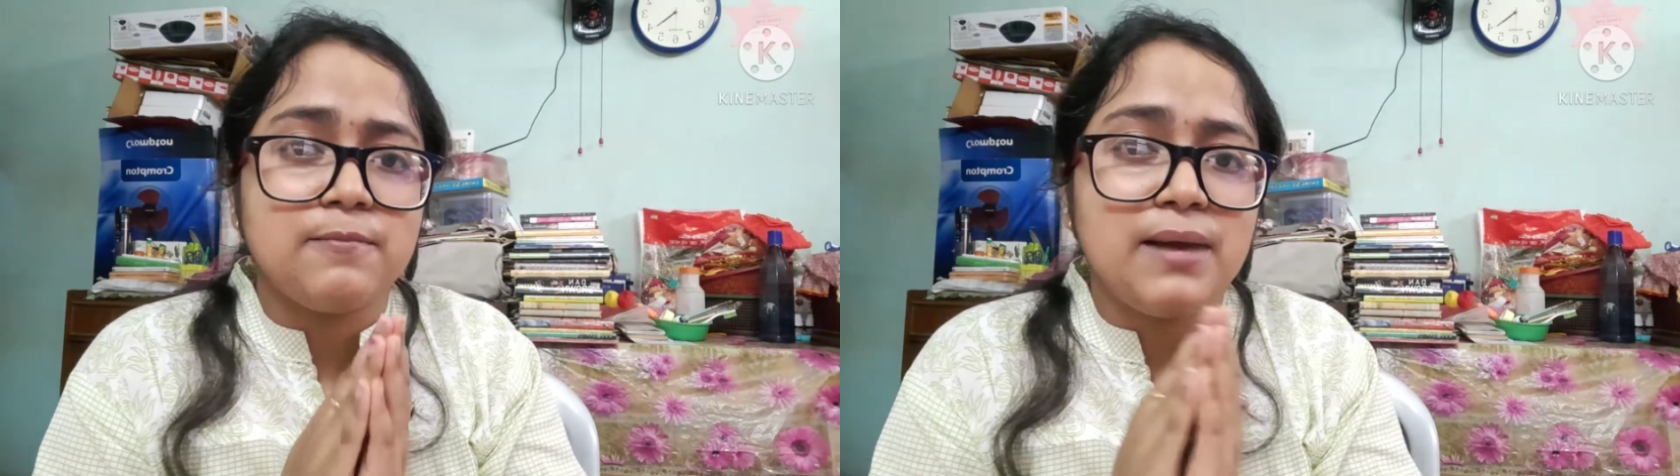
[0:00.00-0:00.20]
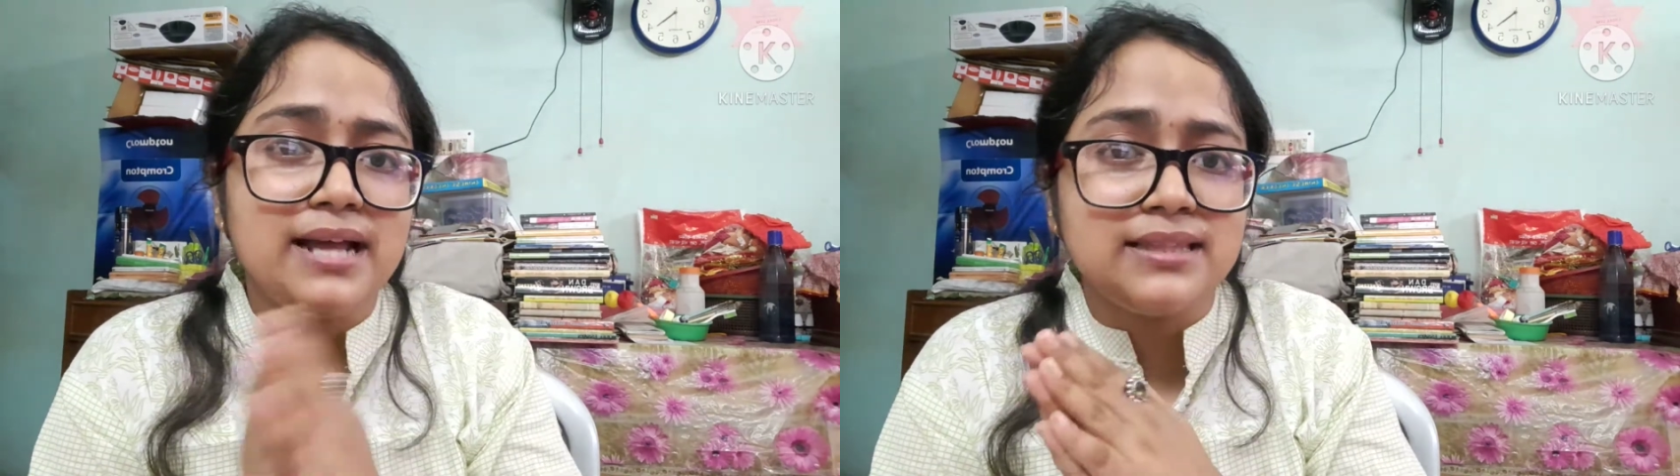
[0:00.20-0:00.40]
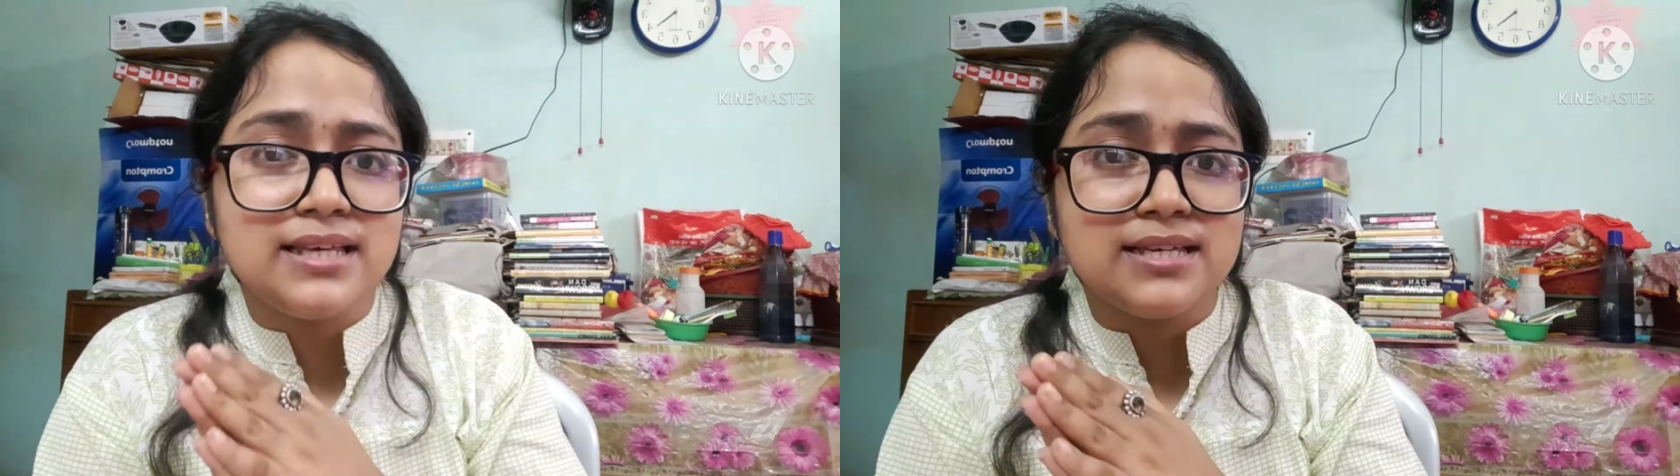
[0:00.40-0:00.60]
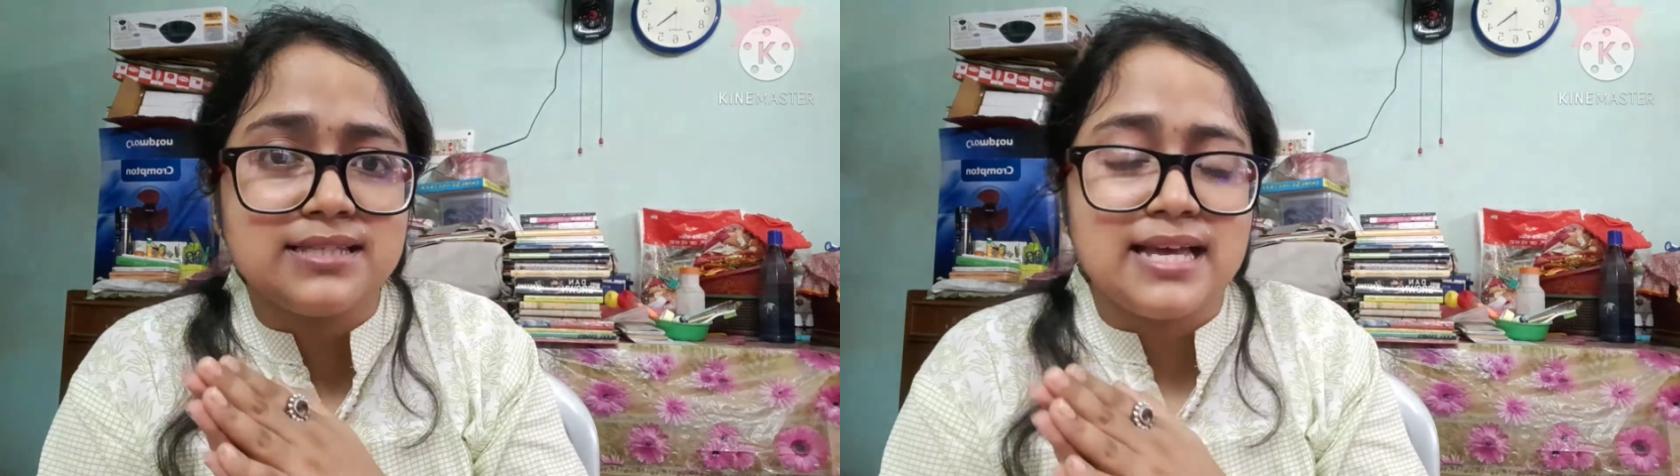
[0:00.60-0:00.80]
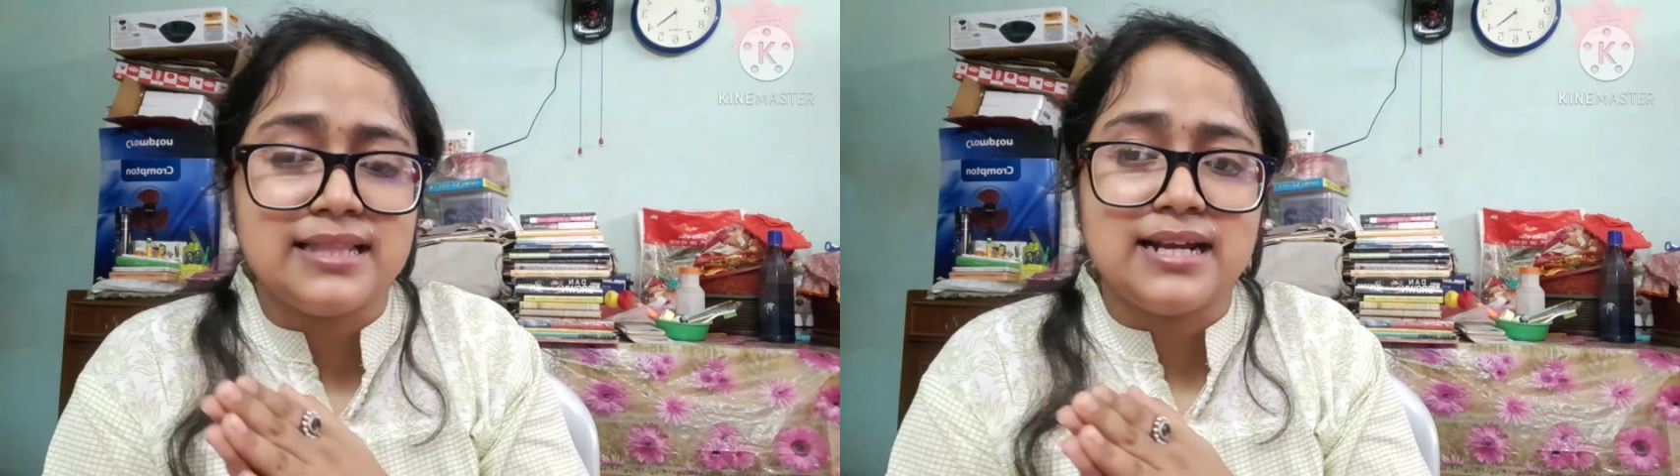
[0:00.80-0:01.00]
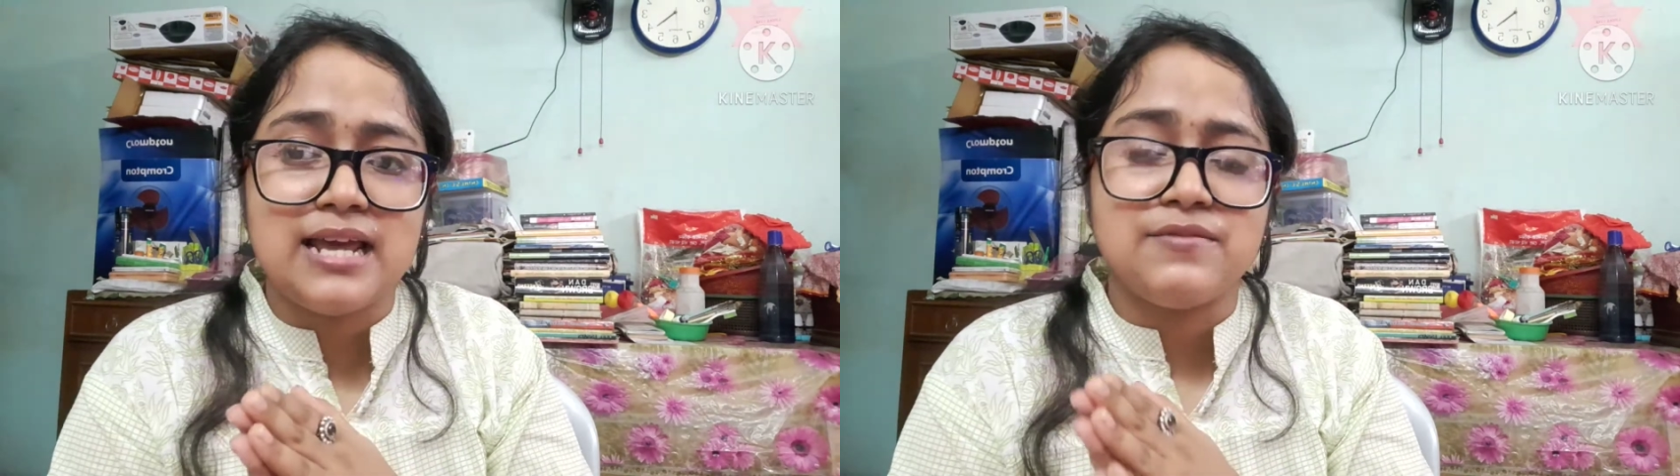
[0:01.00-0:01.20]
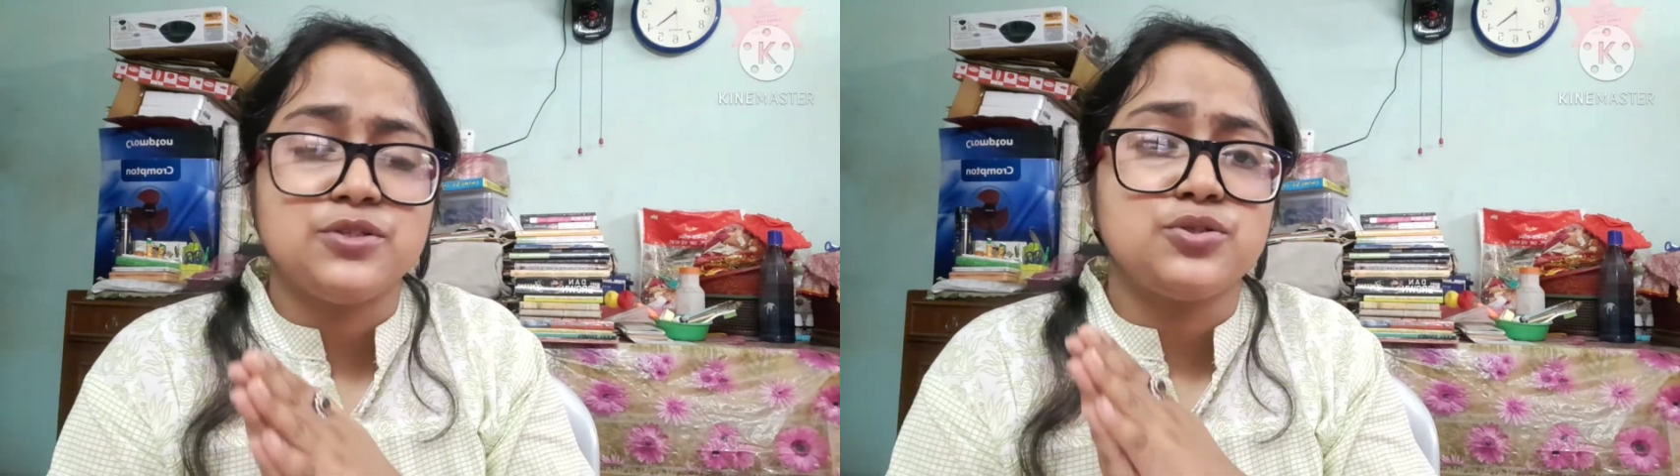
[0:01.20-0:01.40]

bad things and that life is